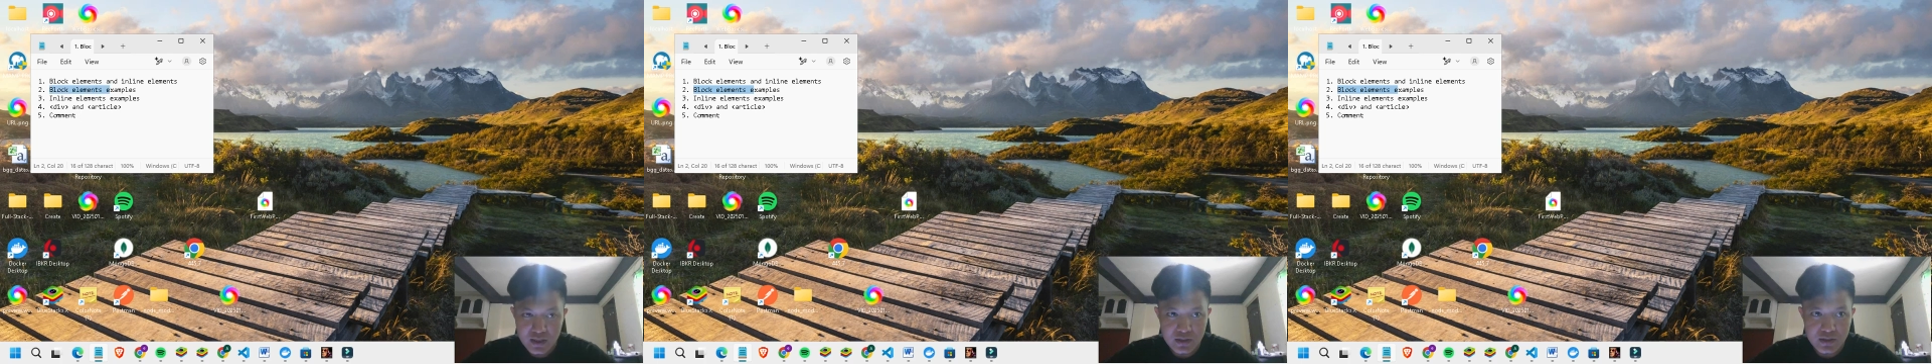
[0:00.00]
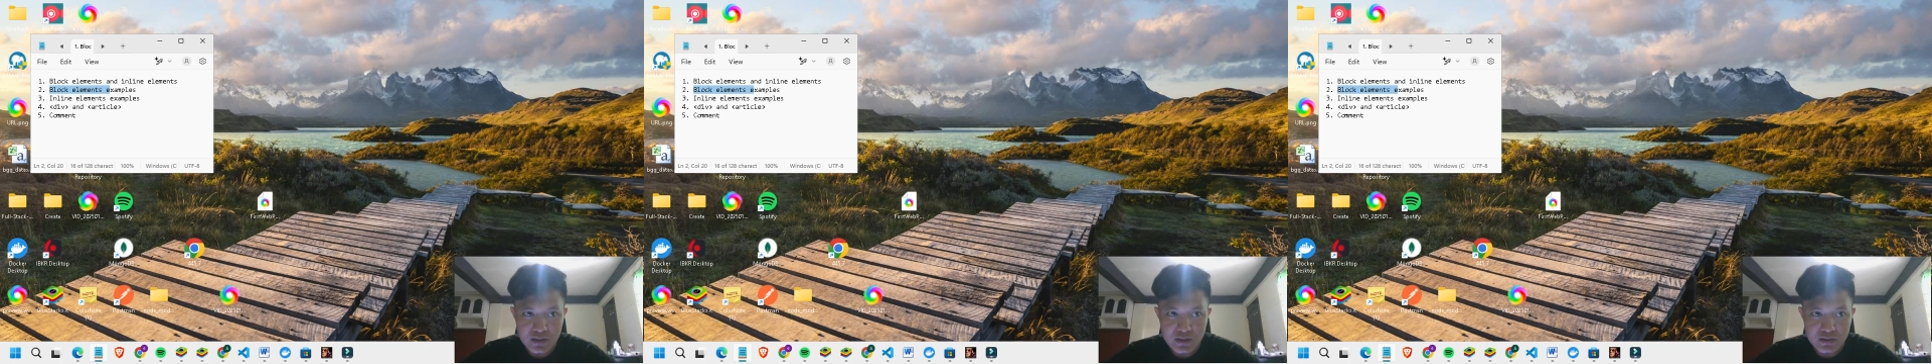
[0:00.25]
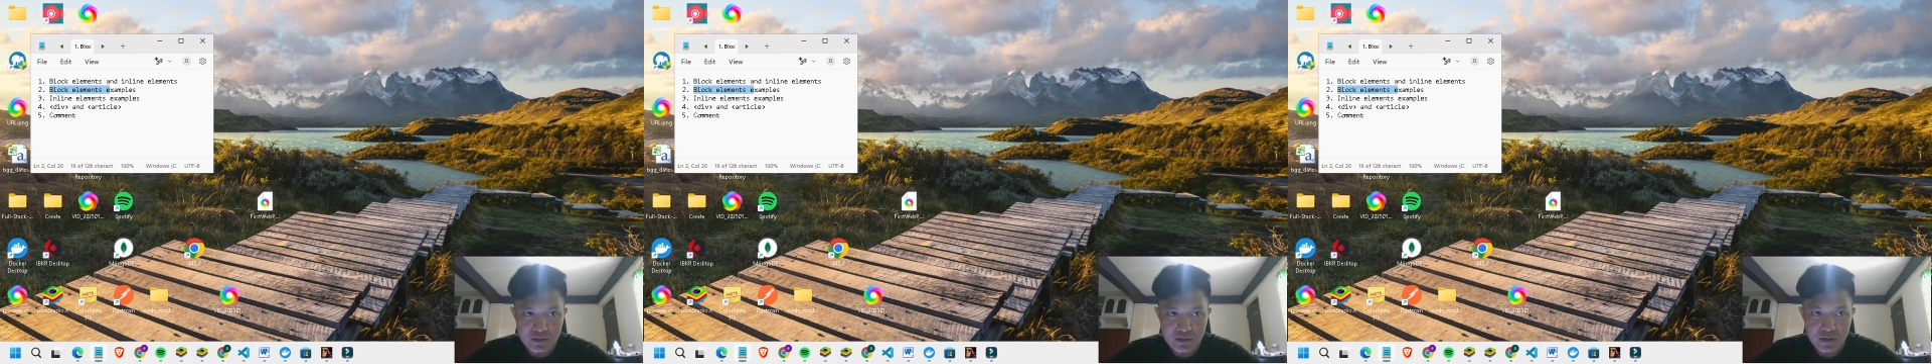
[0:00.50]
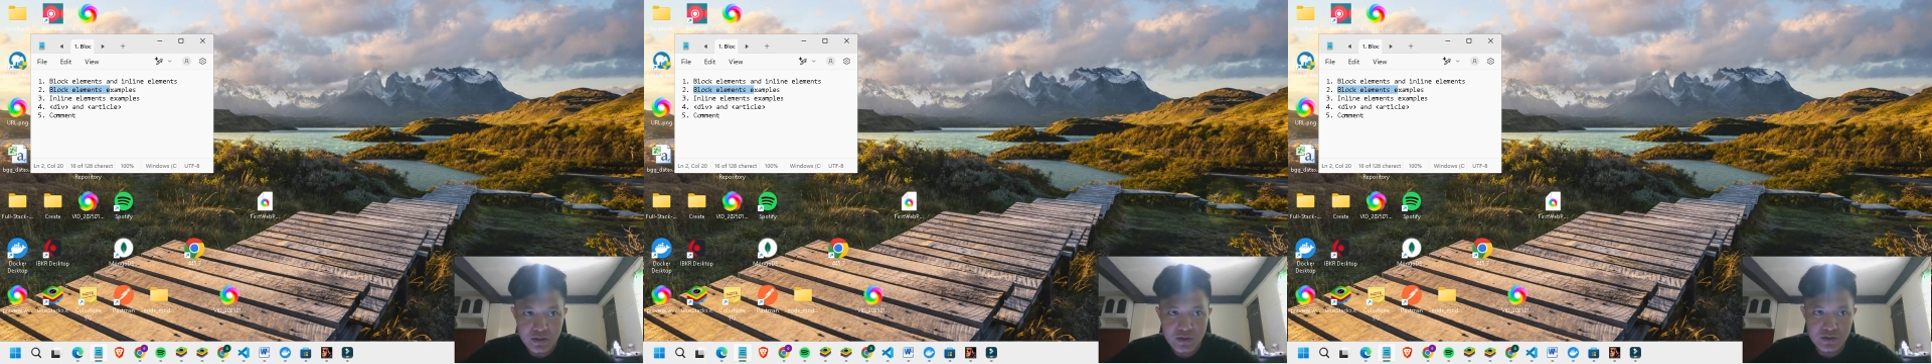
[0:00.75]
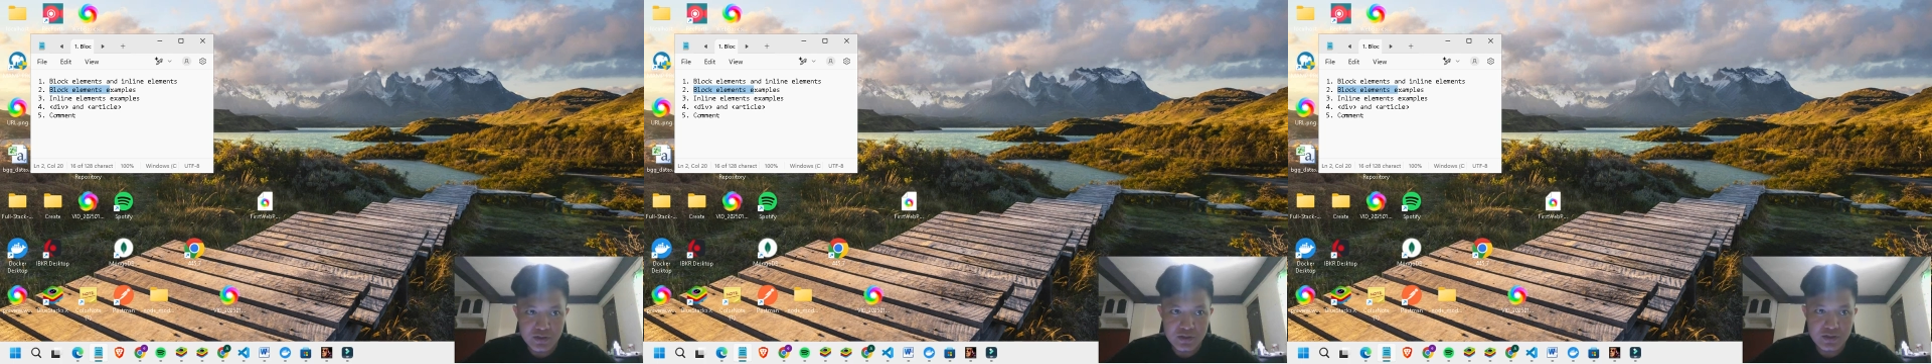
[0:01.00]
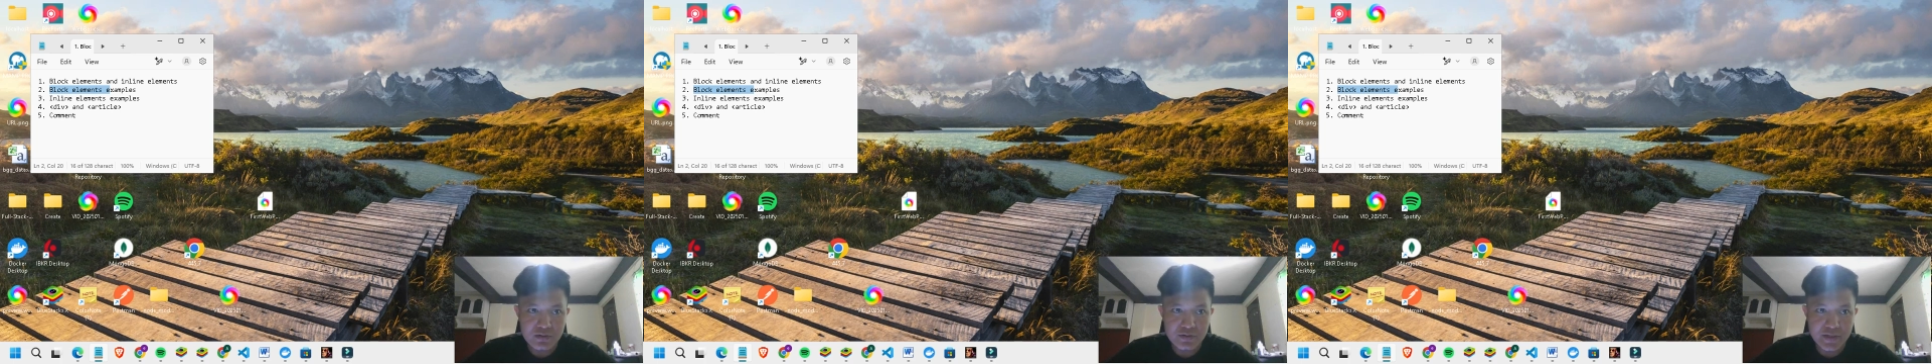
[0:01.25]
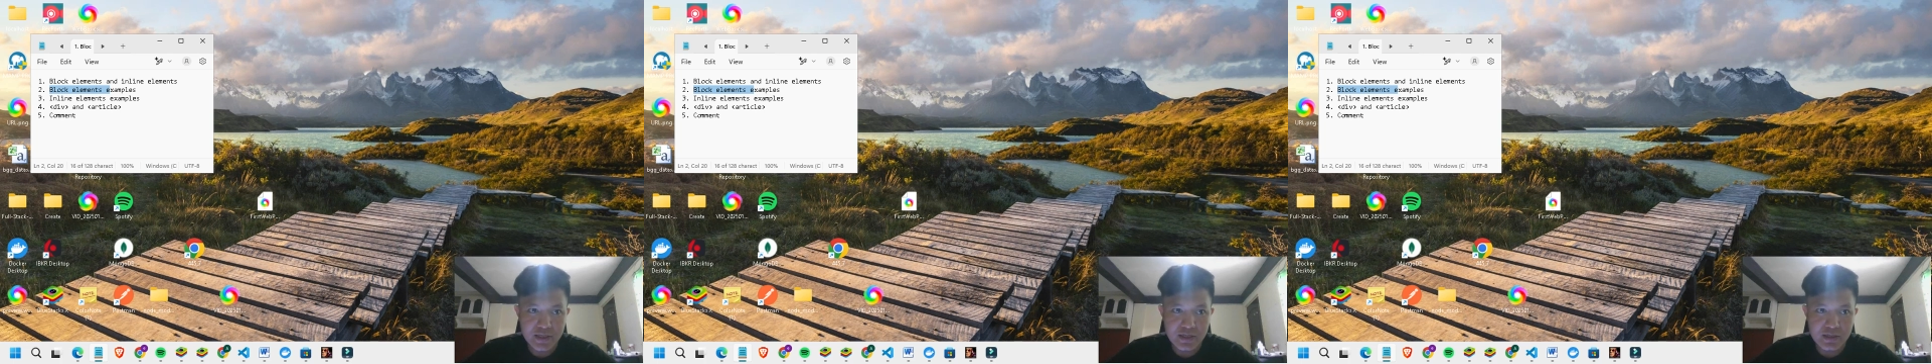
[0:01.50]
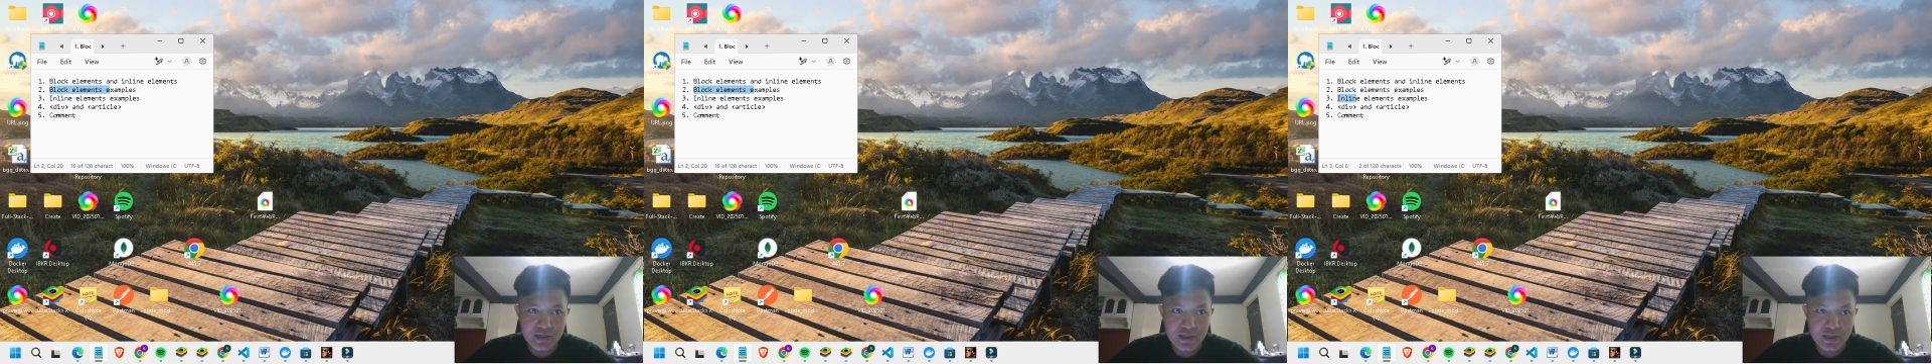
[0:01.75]
And then third,
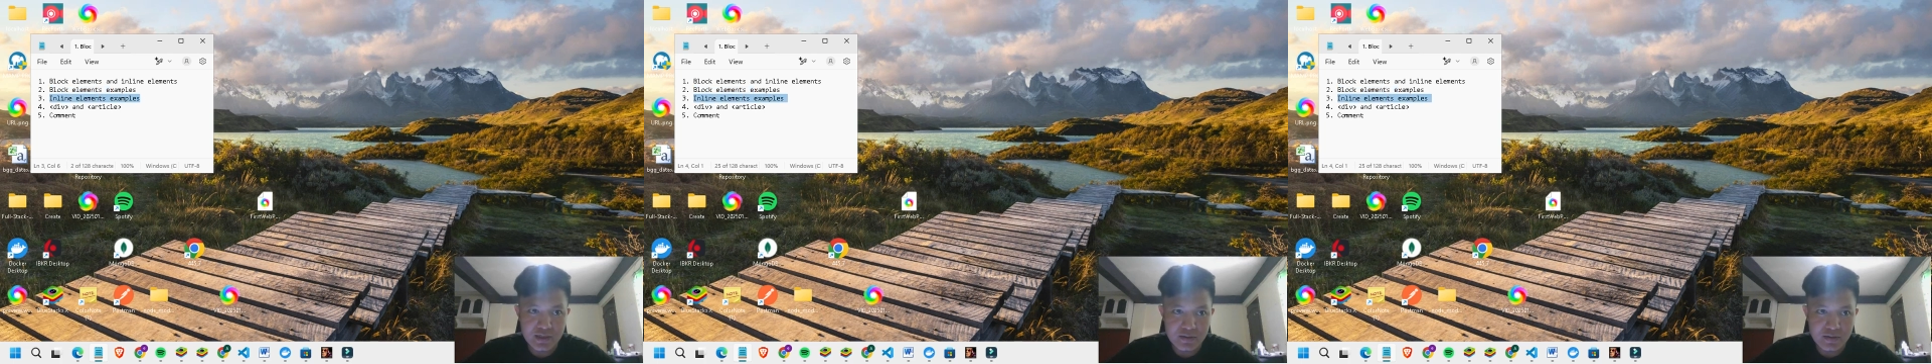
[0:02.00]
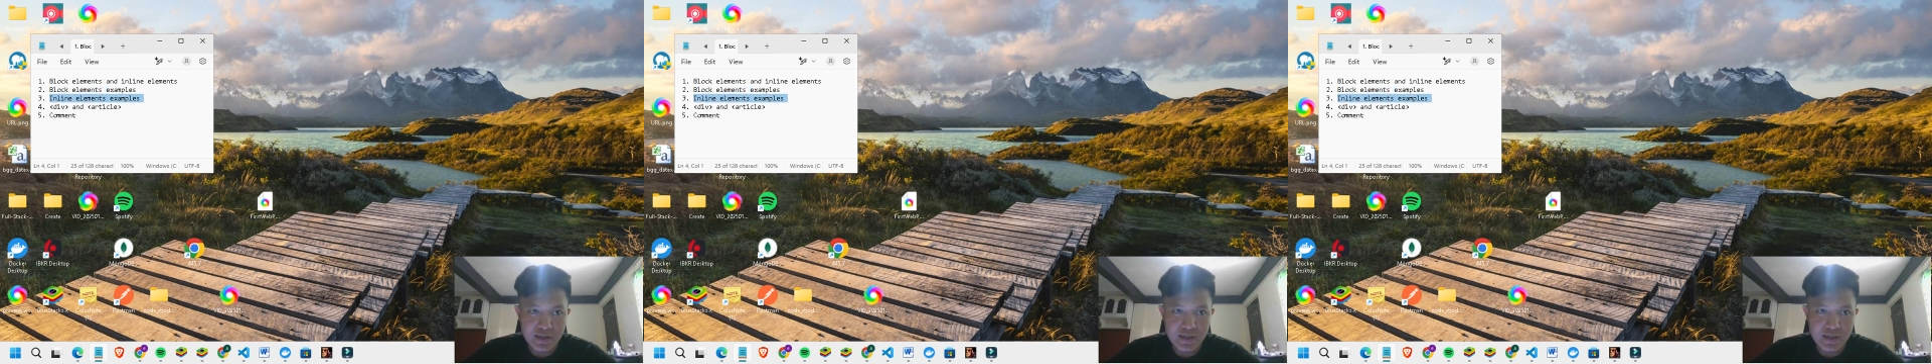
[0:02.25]
inline